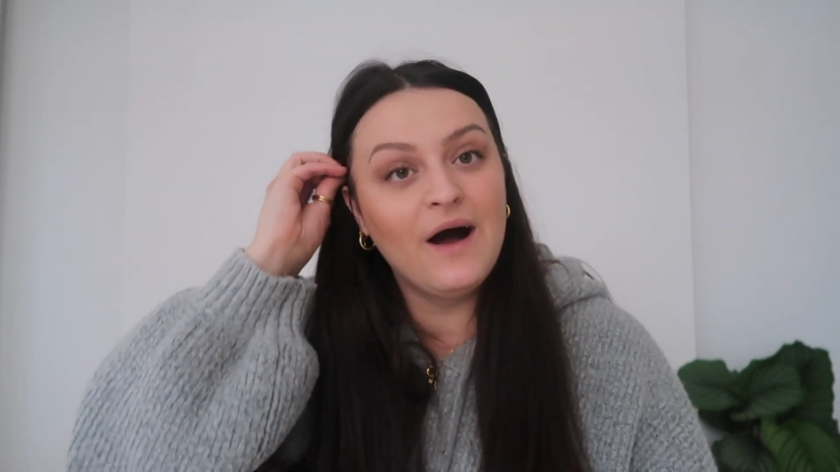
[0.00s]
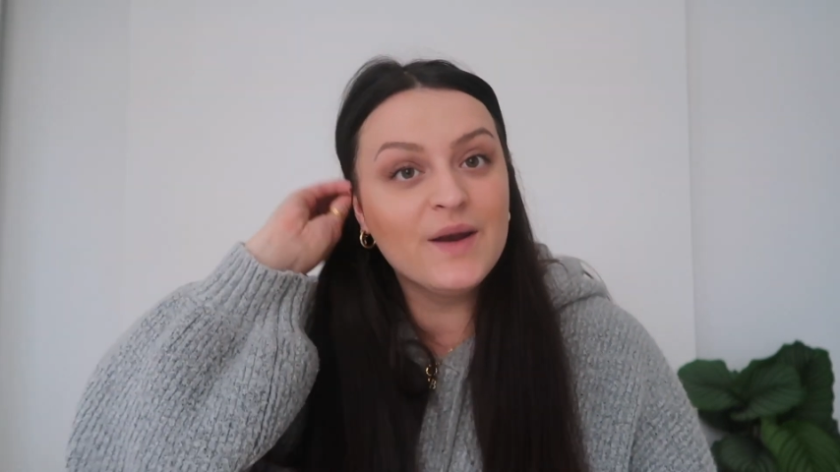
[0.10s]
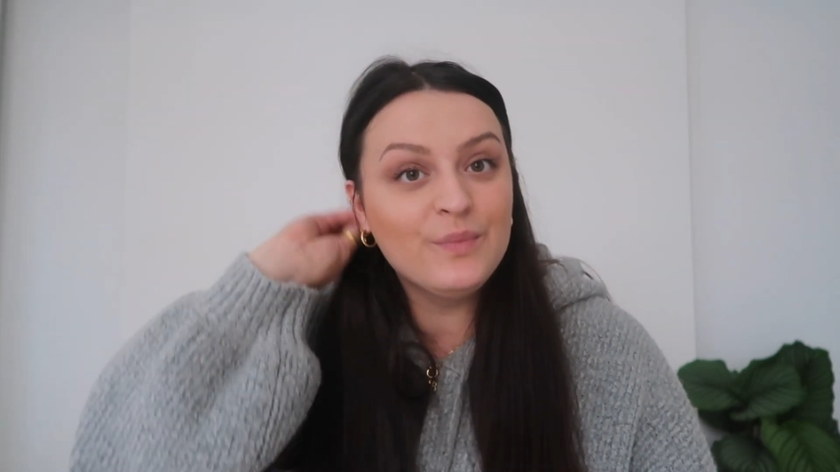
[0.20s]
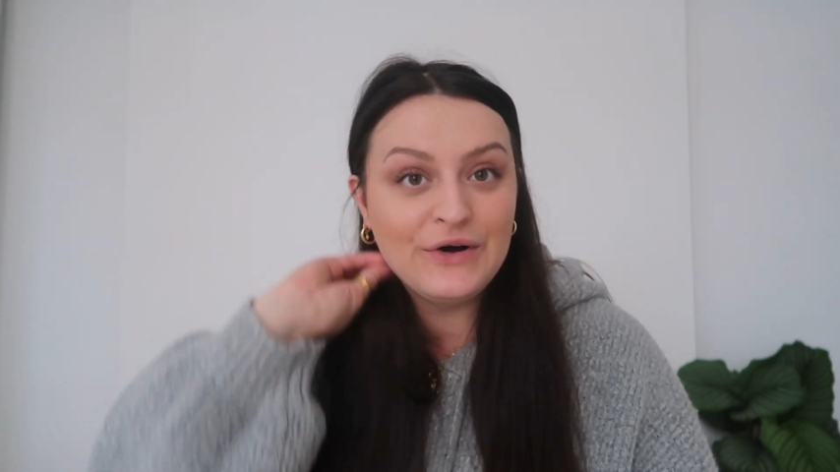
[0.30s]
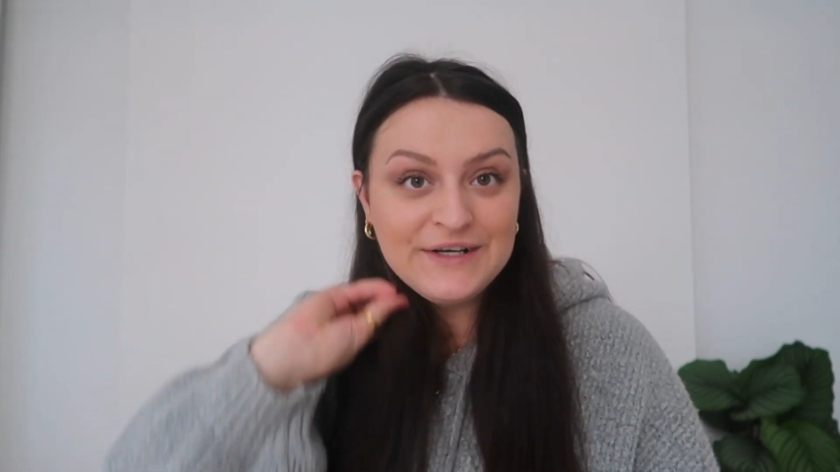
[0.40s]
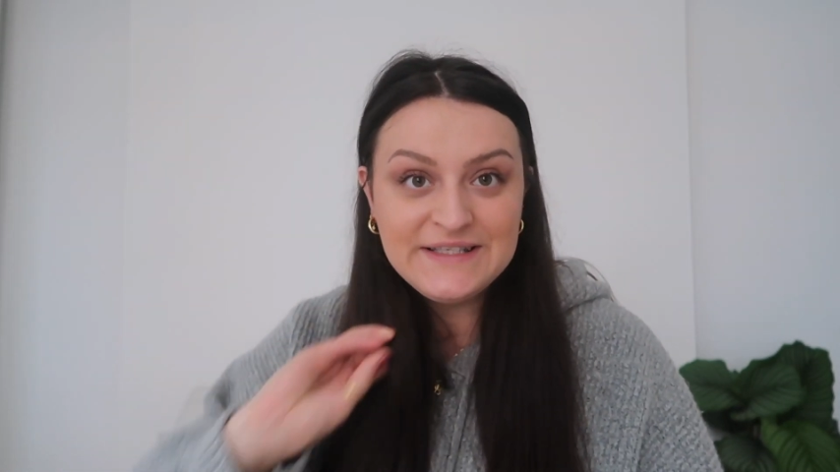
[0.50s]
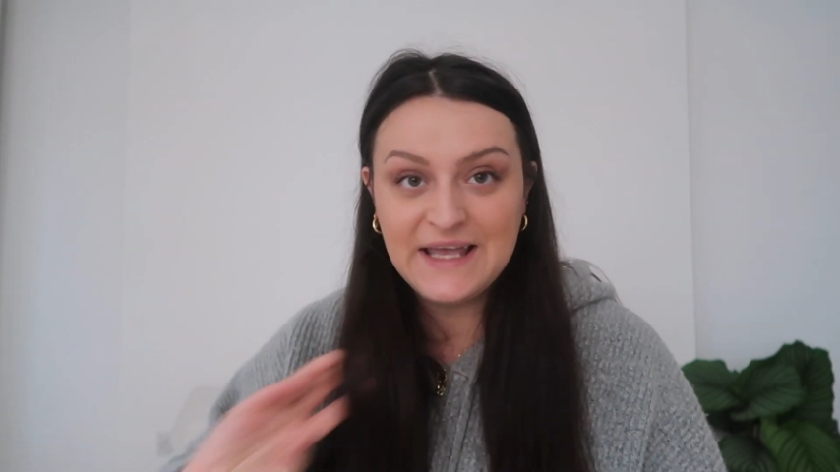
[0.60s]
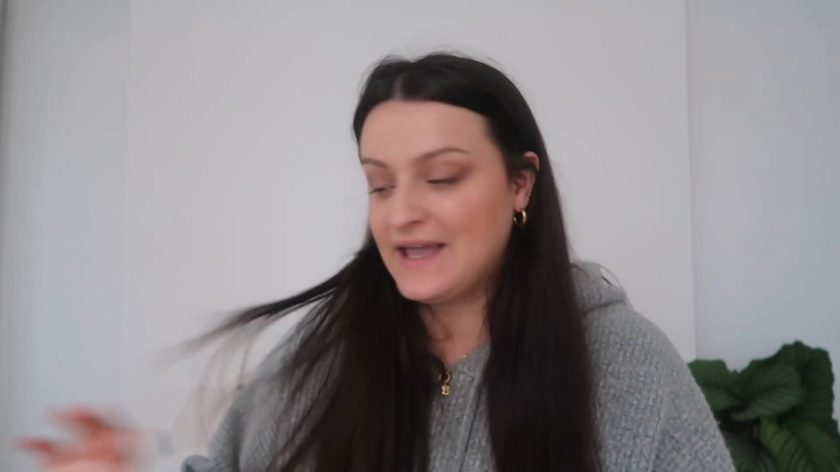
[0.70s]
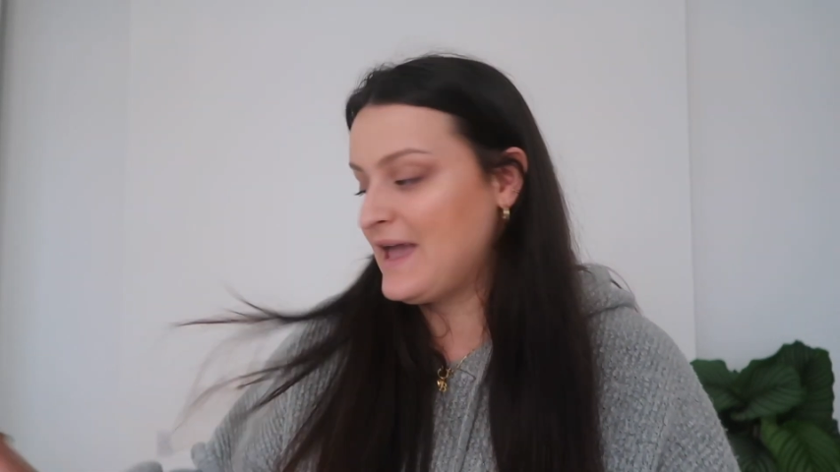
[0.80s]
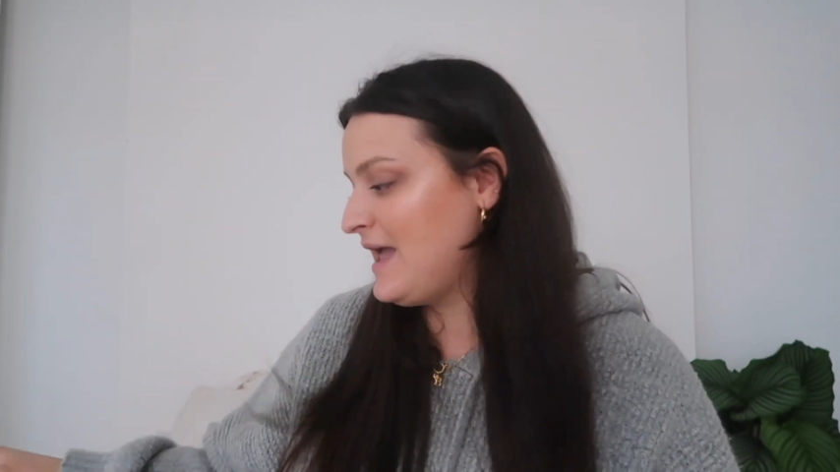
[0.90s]

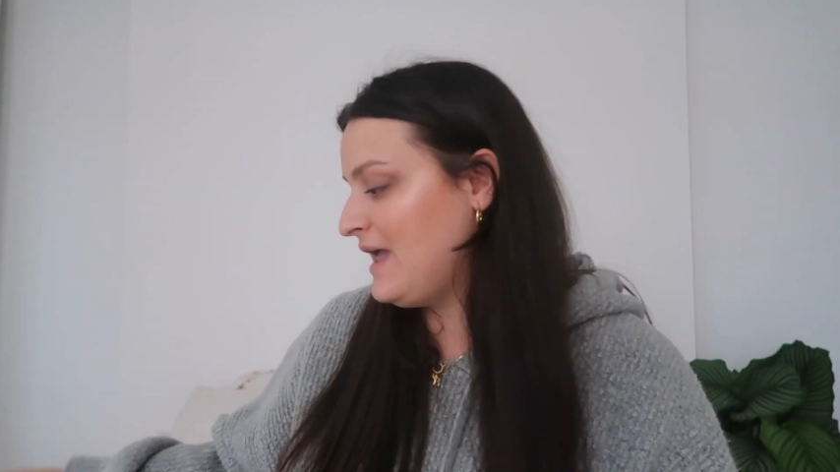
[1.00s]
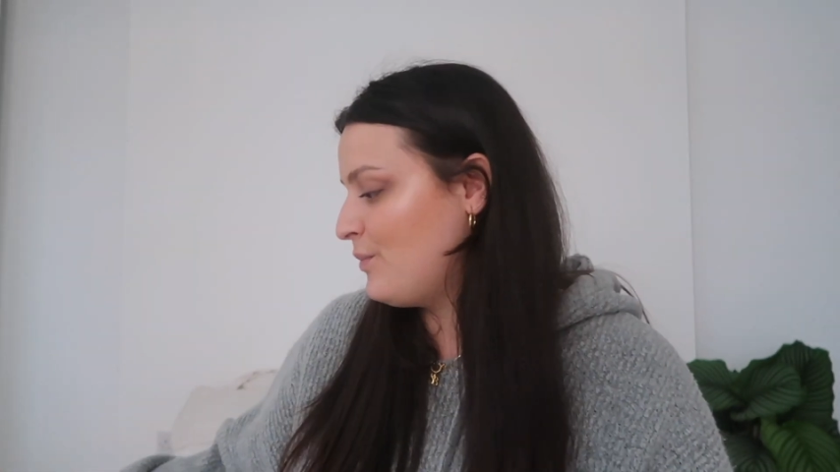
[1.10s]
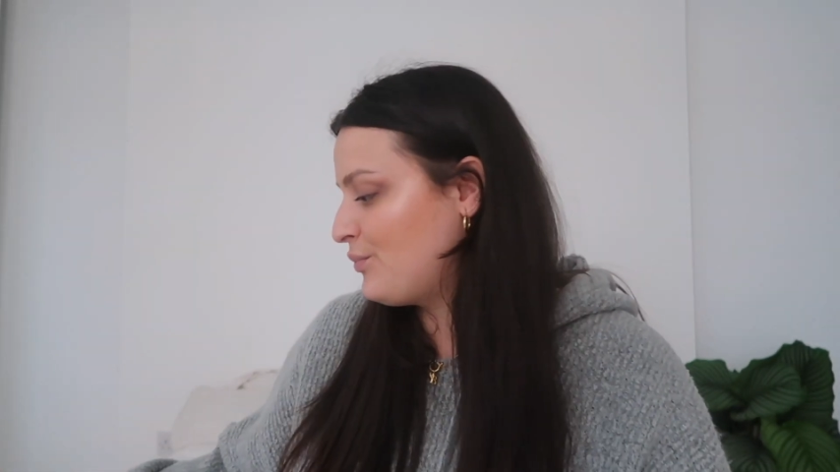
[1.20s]
unboxing a